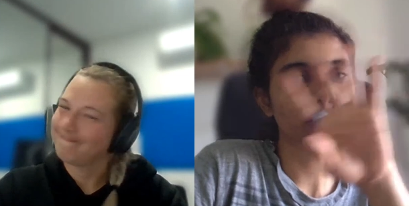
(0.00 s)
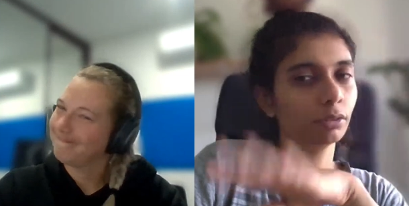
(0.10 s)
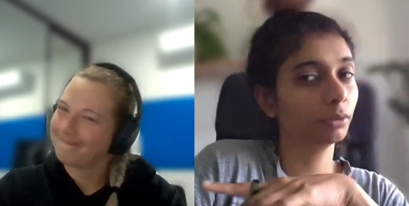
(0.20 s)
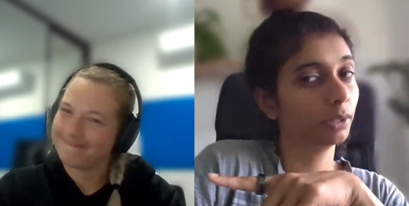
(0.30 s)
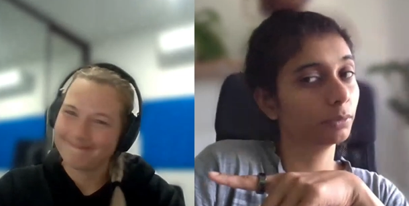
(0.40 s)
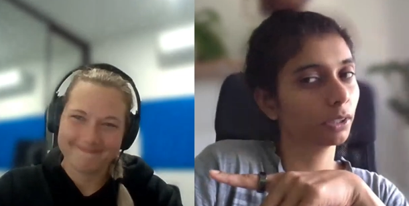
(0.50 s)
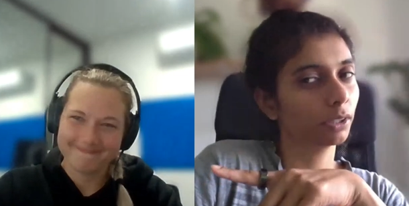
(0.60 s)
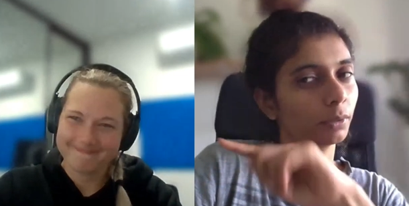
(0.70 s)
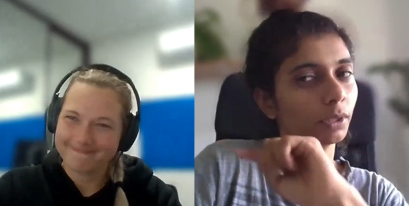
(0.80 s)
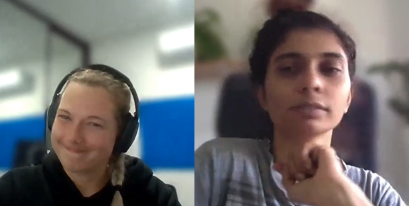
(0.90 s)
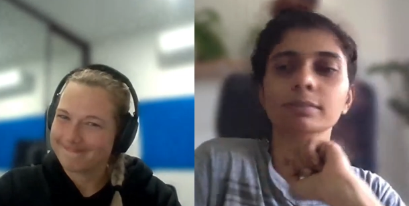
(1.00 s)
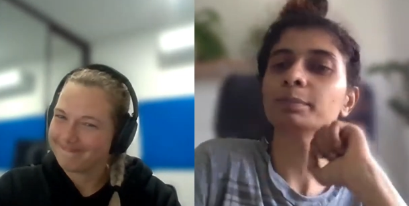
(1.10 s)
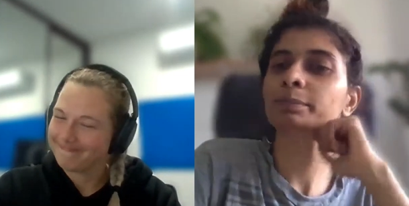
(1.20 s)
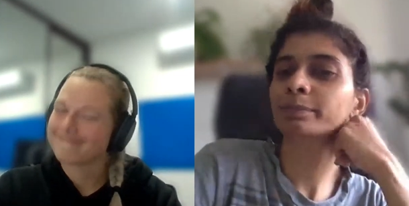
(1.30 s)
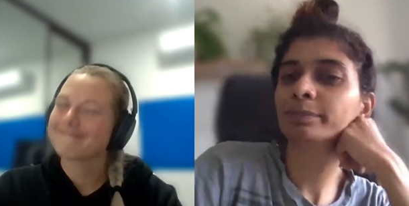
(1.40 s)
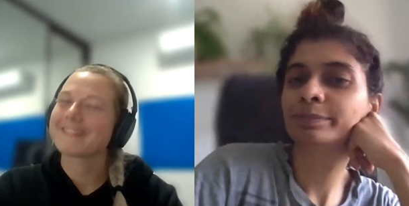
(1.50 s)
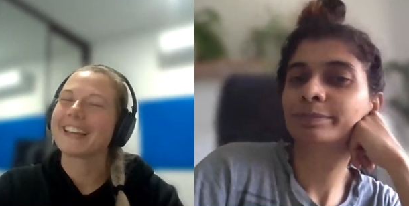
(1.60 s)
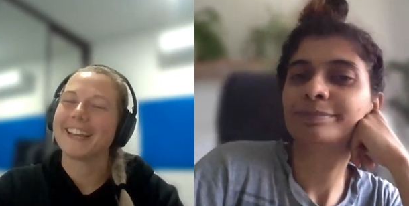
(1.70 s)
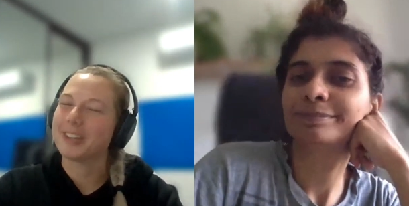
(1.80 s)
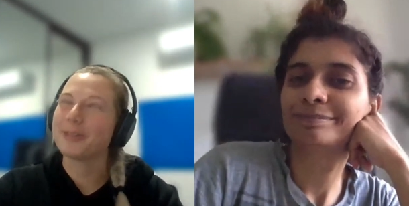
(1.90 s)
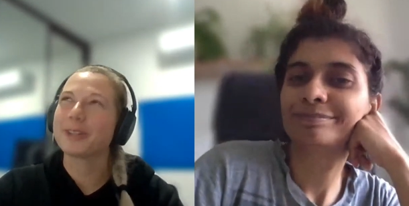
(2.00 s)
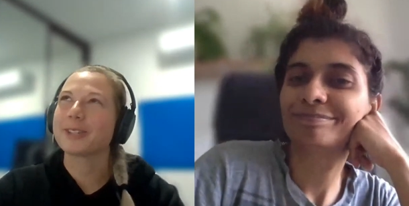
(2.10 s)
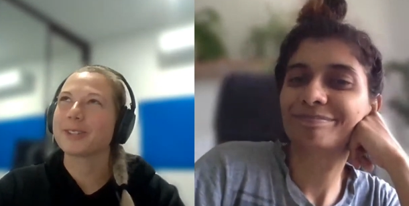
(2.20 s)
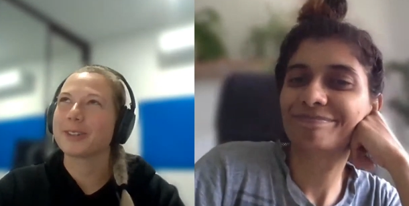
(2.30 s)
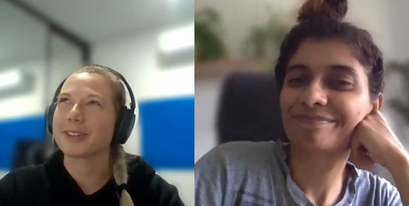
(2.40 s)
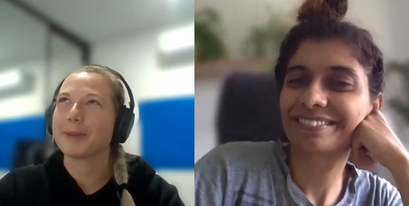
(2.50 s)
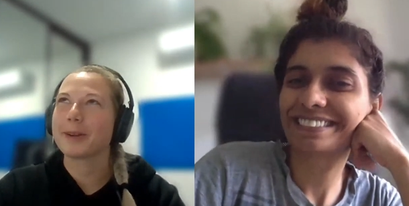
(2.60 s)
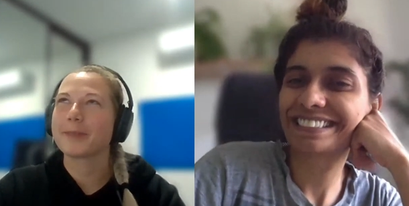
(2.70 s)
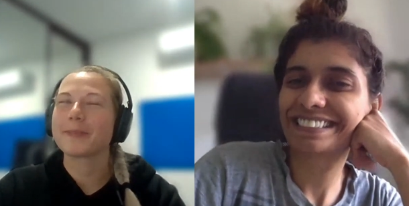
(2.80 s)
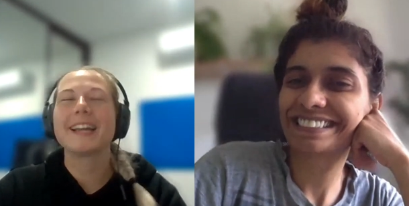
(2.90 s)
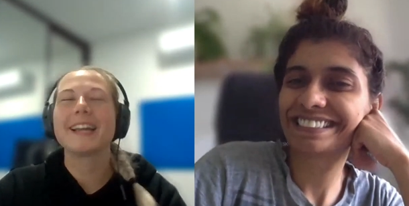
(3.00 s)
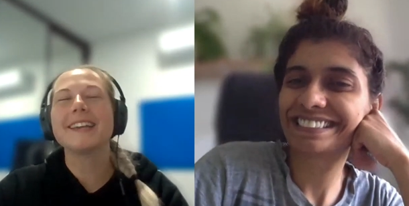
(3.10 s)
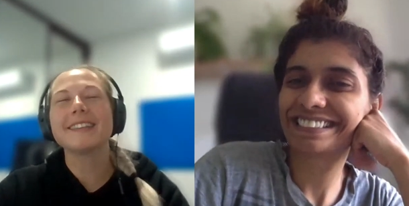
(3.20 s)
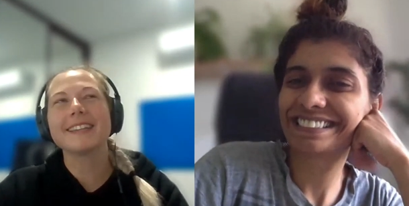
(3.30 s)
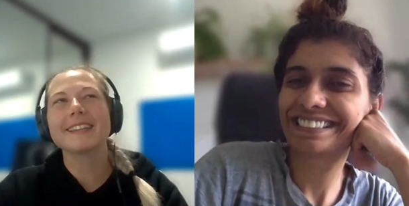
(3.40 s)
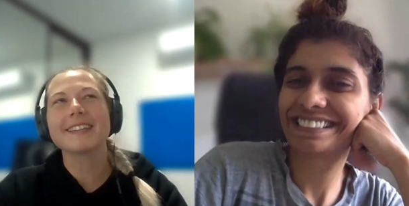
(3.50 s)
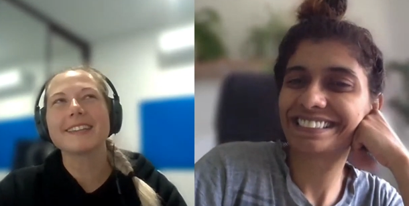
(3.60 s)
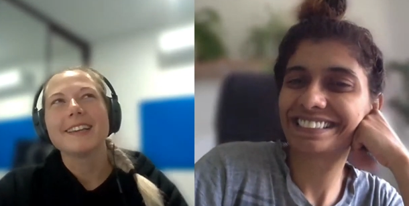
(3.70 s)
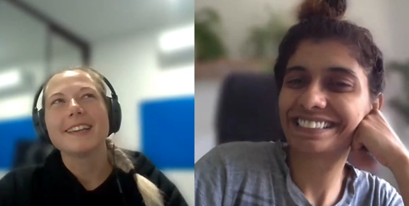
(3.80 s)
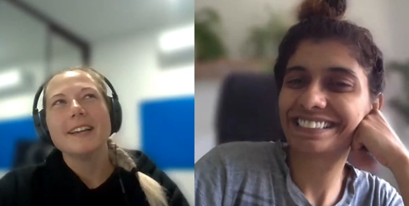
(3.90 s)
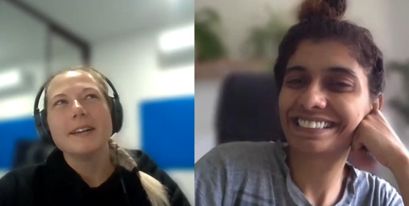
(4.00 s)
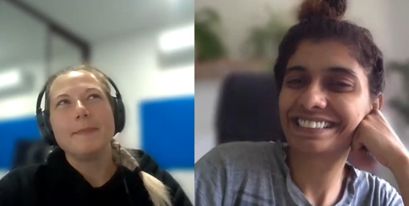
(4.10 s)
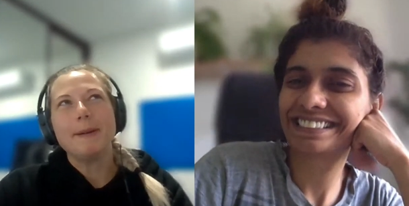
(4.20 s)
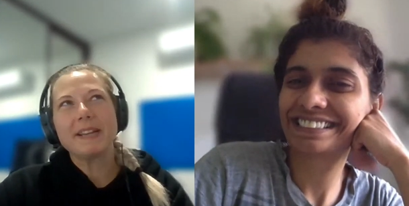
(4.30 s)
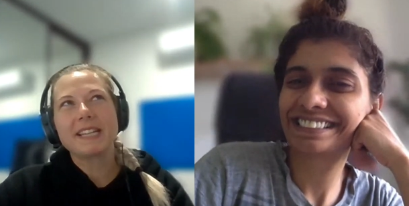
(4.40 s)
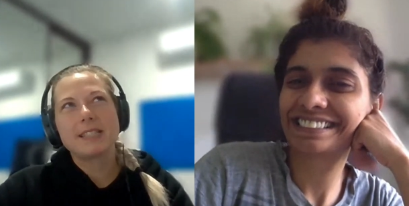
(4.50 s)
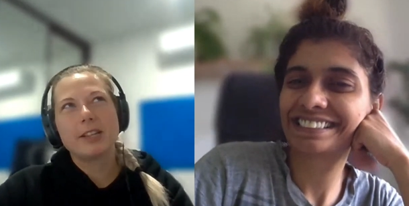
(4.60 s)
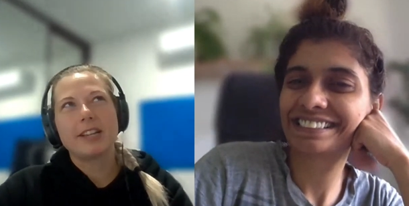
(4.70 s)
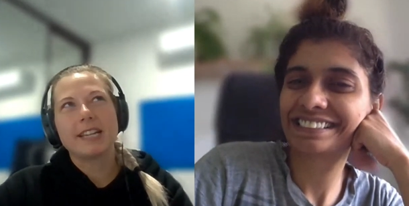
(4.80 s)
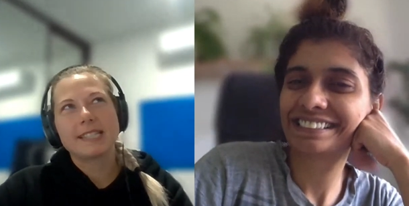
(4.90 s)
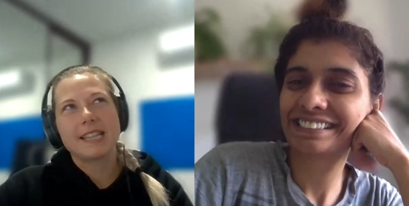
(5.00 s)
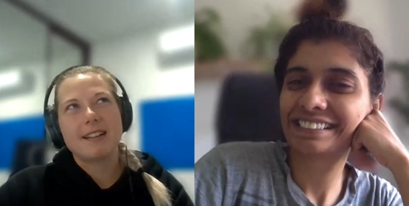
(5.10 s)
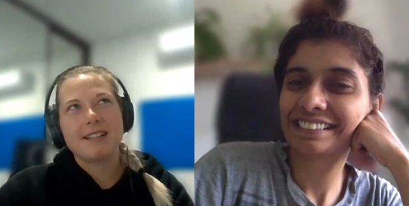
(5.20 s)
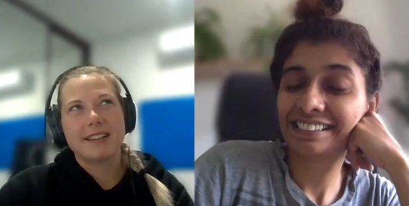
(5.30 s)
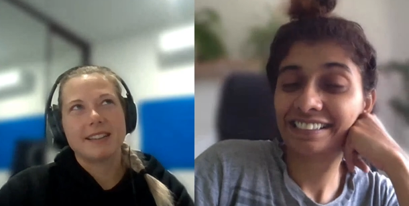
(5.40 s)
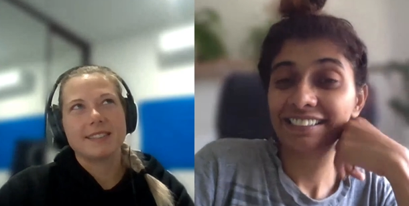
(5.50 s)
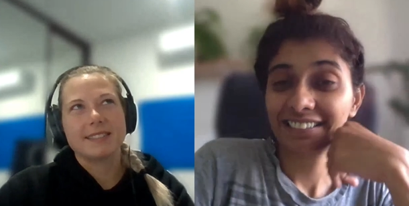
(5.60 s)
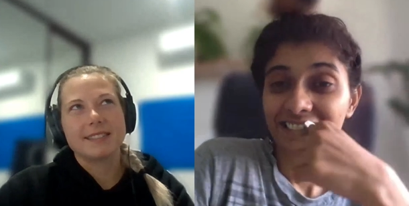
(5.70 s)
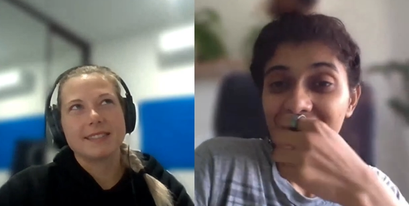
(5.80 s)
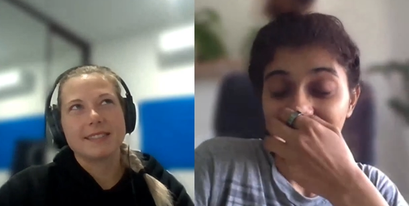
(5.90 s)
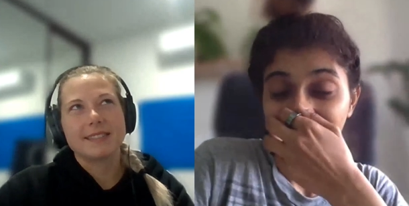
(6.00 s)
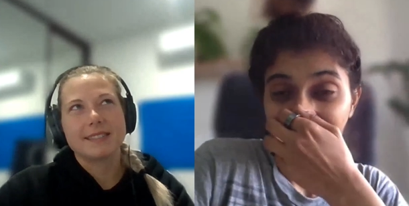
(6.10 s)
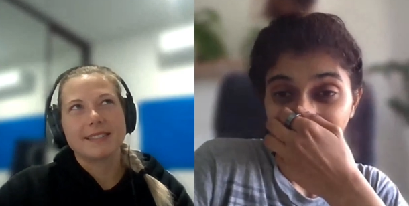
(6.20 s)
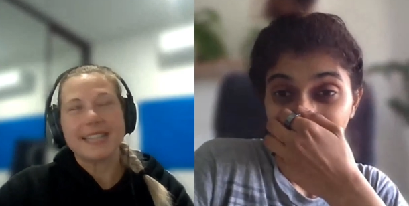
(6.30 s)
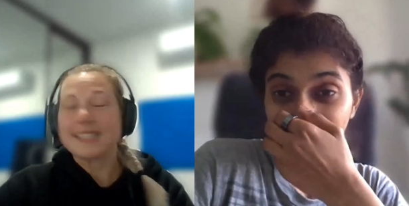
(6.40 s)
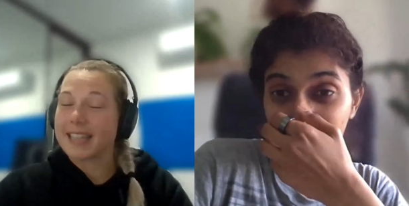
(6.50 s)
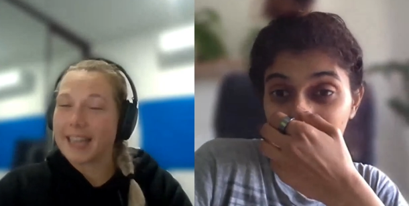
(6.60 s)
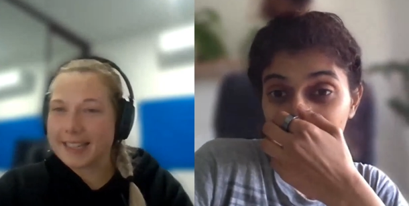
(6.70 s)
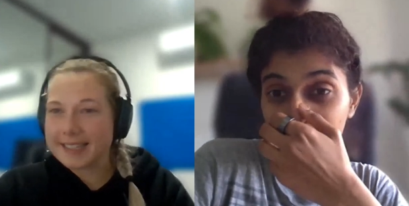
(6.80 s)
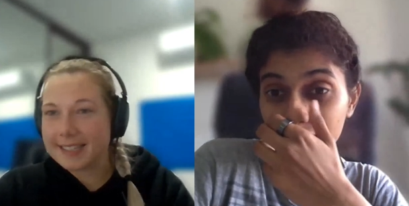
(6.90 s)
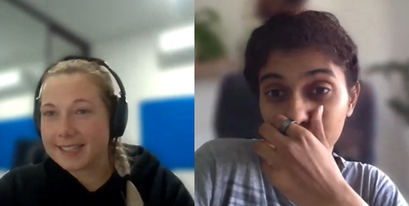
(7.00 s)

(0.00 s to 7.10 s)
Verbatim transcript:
Speaker 1: you know what i'm talking about
Speaker 2: i know what you're talking about and i think my biggest learnings are that science is